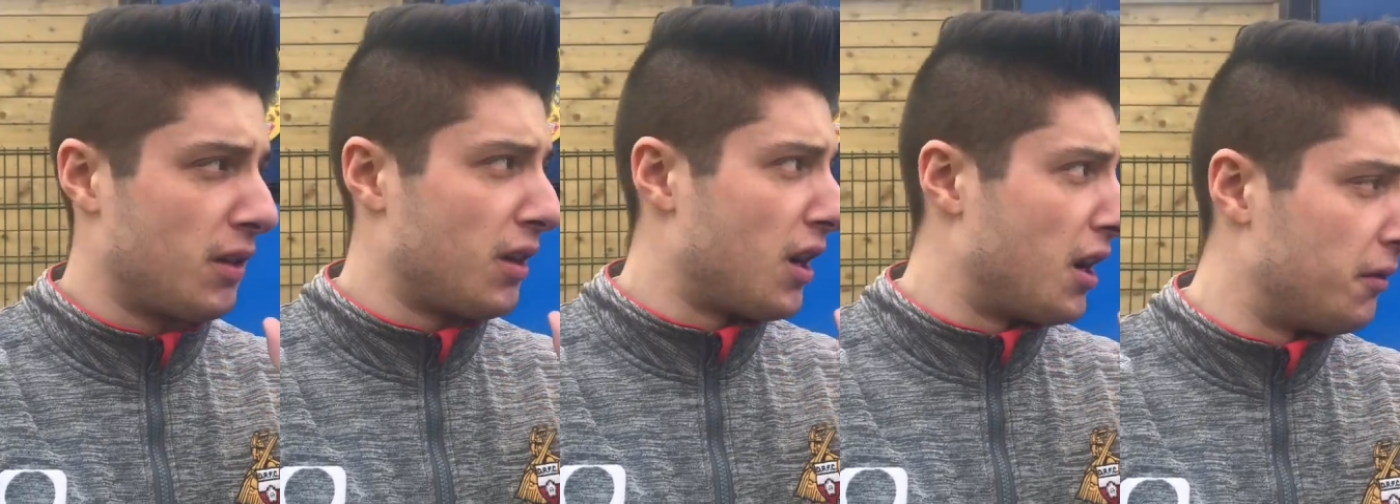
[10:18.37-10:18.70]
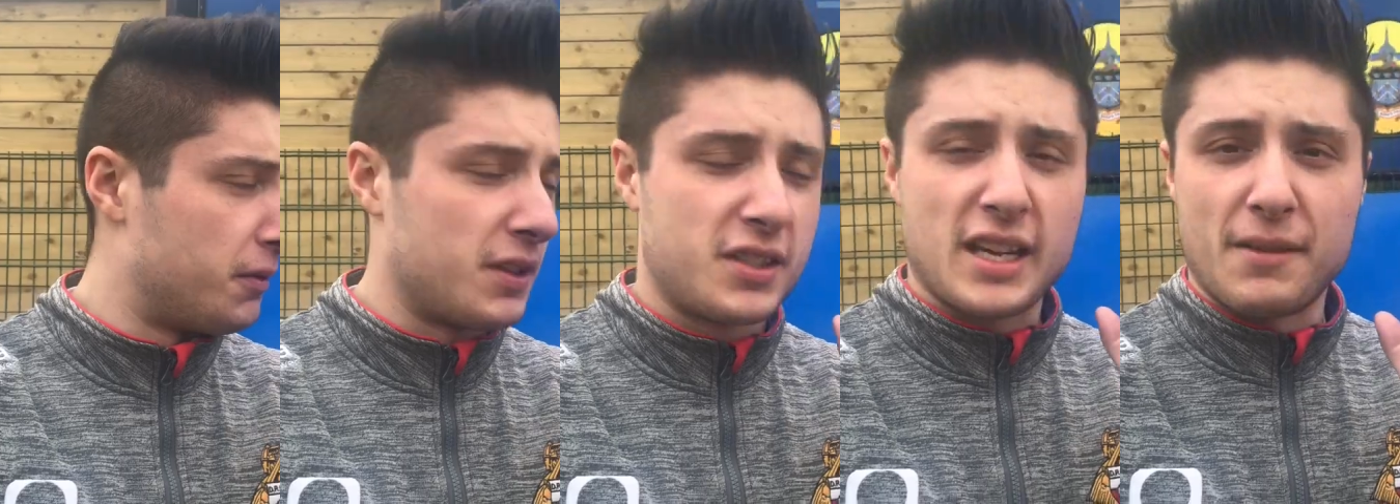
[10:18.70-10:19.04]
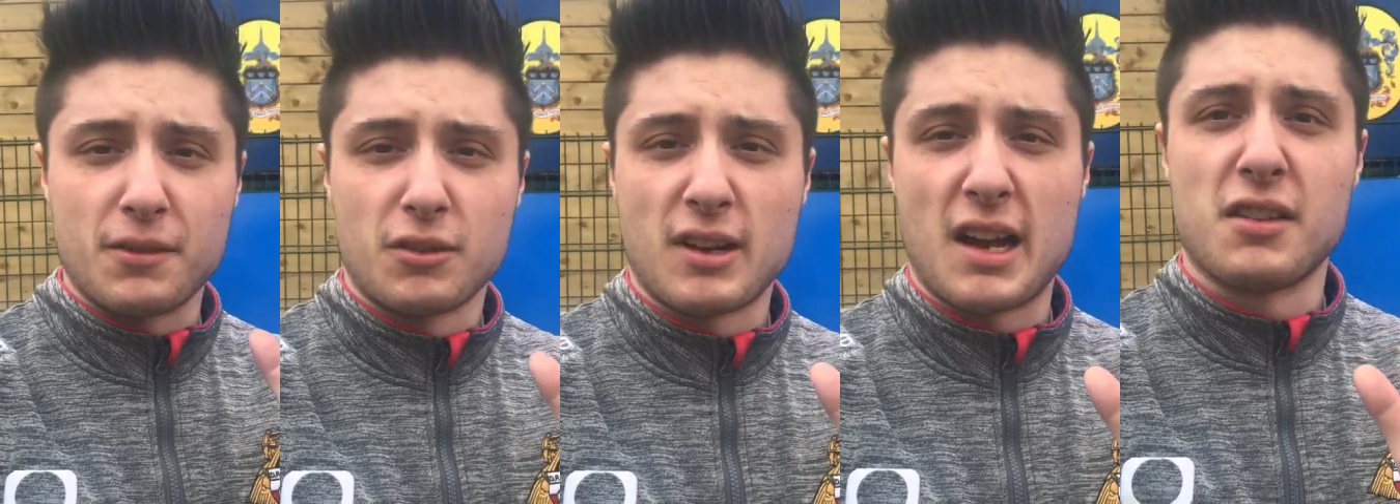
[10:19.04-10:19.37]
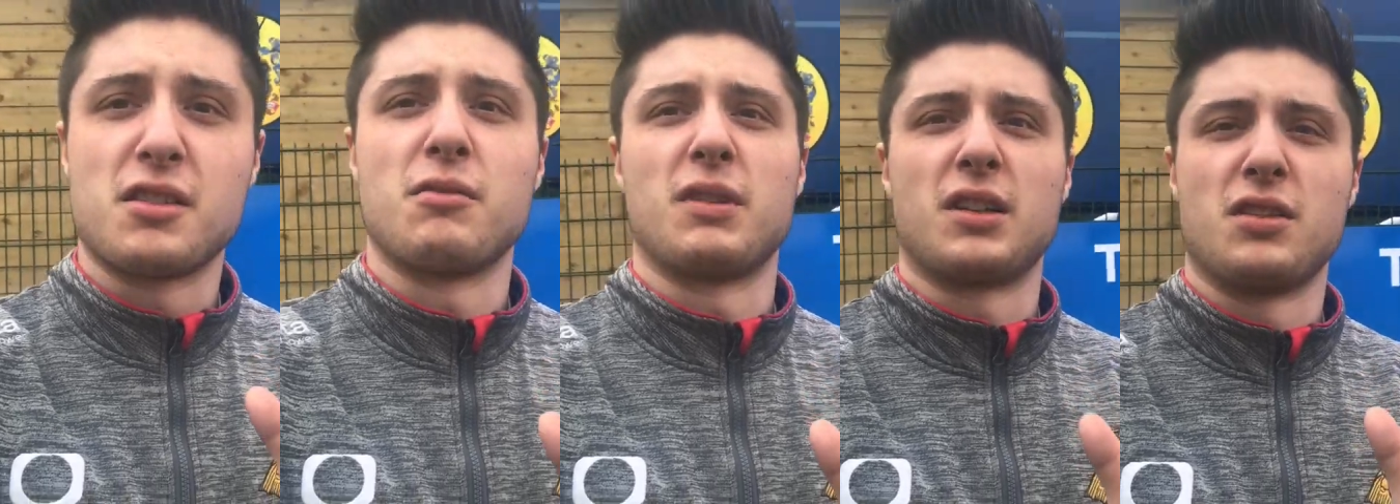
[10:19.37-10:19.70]
of the 7 grounds
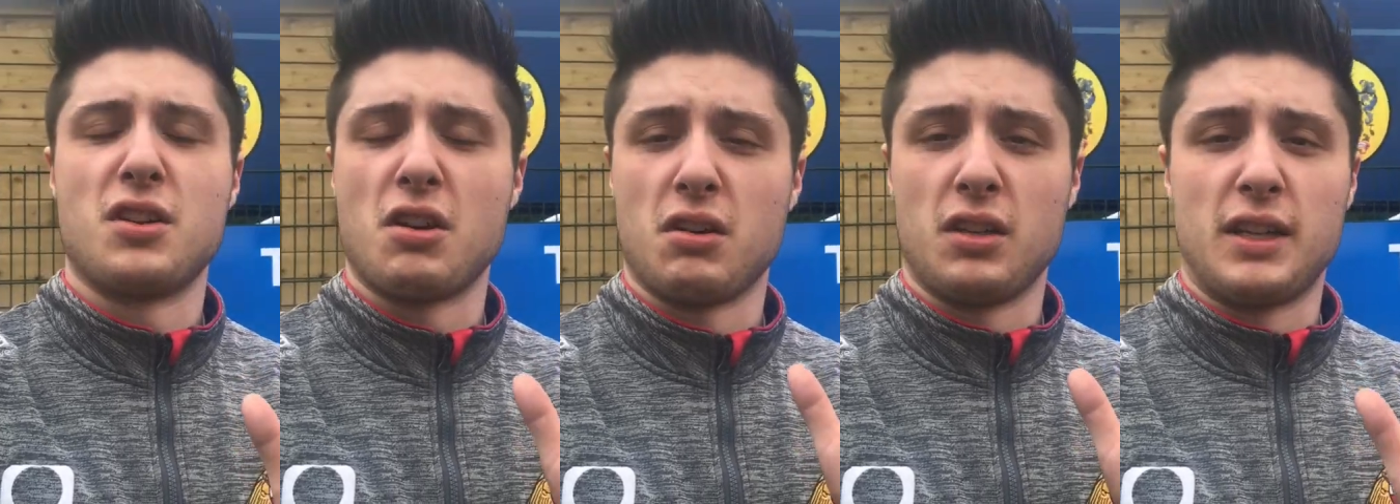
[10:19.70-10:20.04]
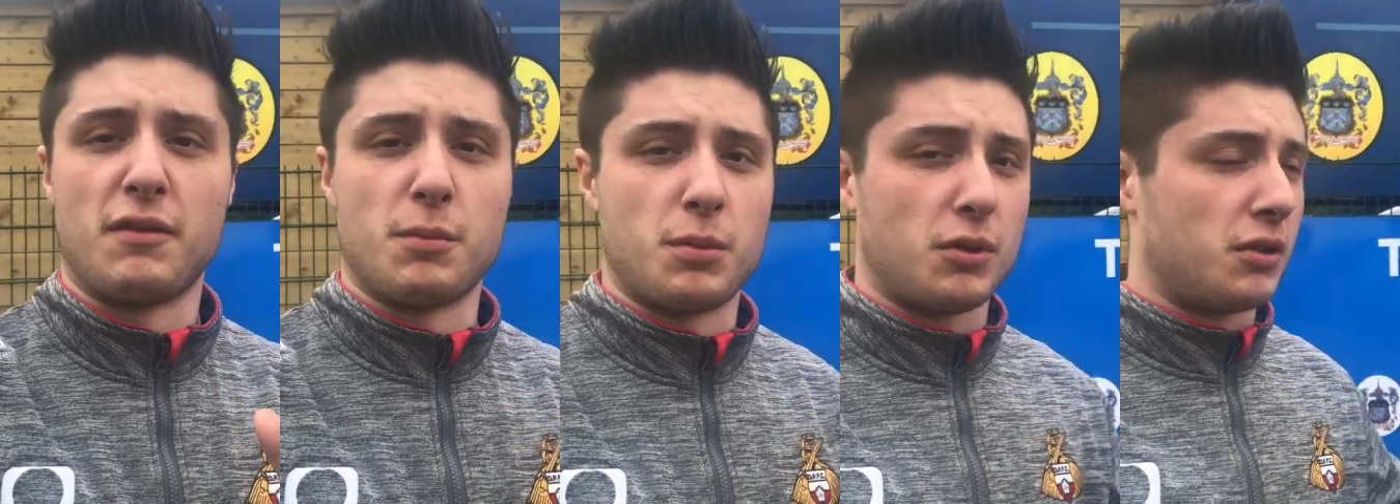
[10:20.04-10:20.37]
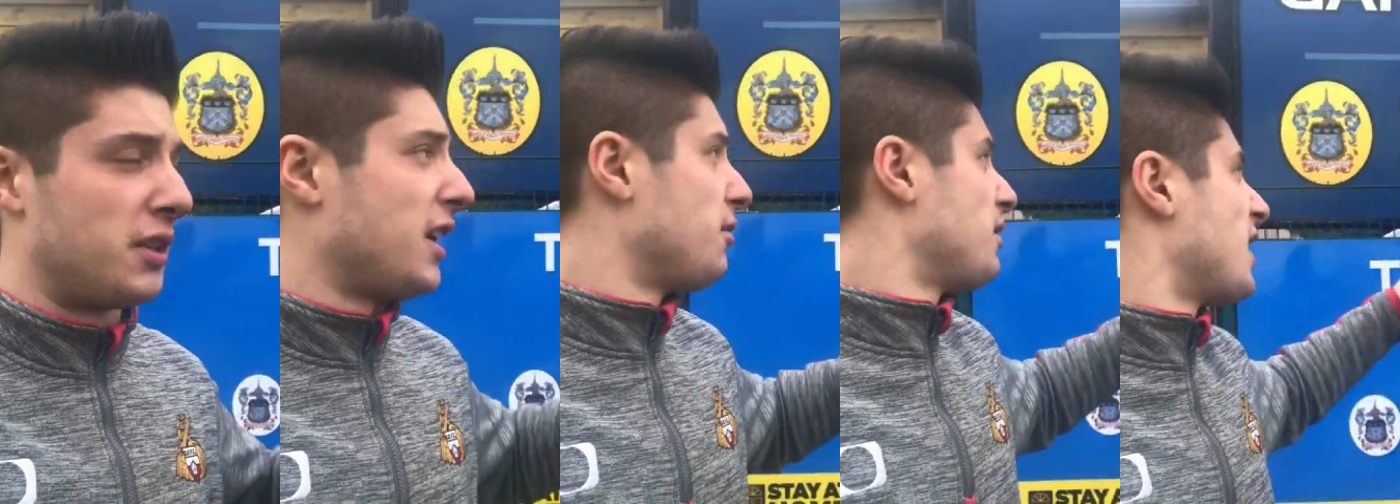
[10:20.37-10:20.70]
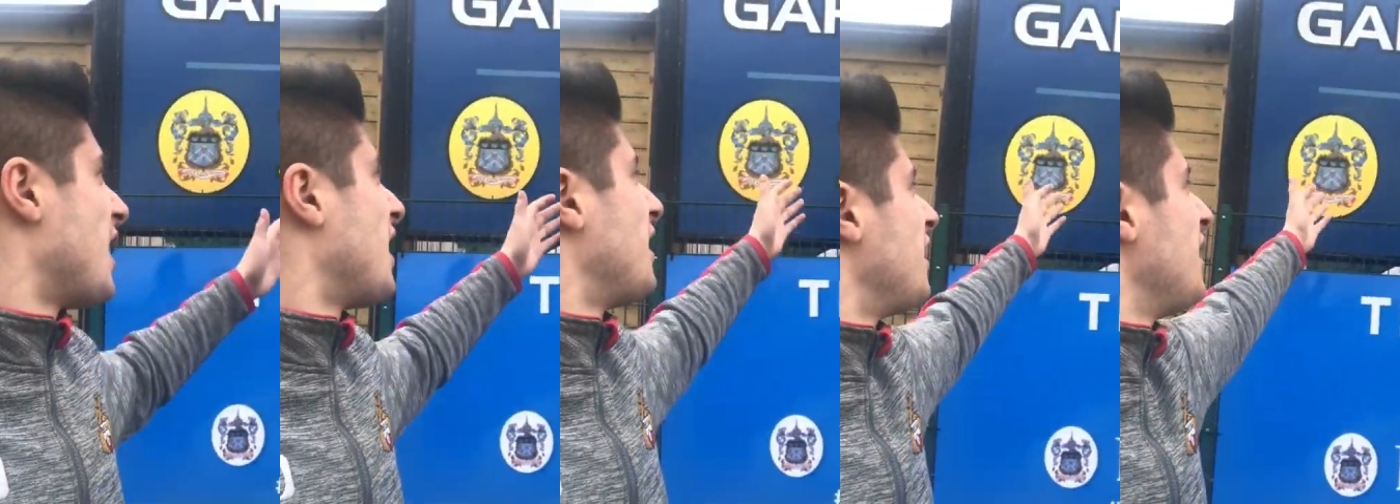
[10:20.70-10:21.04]
that we can do in Liverpool, and here we are,